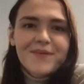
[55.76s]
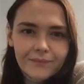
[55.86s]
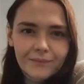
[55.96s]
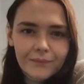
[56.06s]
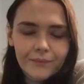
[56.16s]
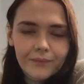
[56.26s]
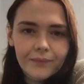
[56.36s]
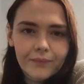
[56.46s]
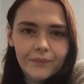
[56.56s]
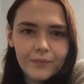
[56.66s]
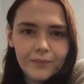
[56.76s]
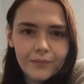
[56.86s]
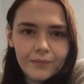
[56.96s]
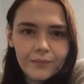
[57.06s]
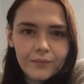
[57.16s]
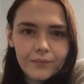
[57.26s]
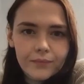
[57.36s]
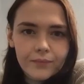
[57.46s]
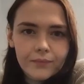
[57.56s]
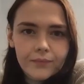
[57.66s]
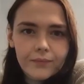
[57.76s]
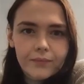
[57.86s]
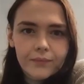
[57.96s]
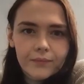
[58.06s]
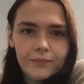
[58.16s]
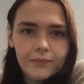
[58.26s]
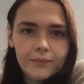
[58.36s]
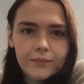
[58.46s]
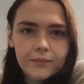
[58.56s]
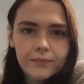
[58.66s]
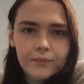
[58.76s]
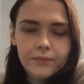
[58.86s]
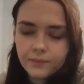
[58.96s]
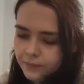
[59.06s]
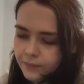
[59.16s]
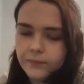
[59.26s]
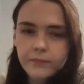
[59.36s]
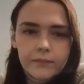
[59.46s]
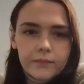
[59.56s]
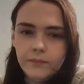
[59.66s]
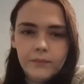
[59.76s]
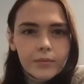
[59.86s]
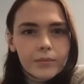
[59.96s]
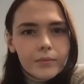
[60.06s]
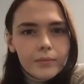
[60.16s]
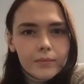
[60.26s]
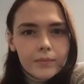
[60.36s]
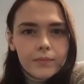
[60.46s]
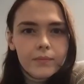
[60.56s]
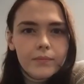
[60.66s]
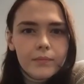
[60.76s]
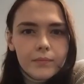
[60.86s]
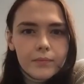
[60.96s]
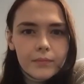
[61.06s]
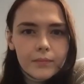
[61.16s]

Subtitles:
This person isn't speaking.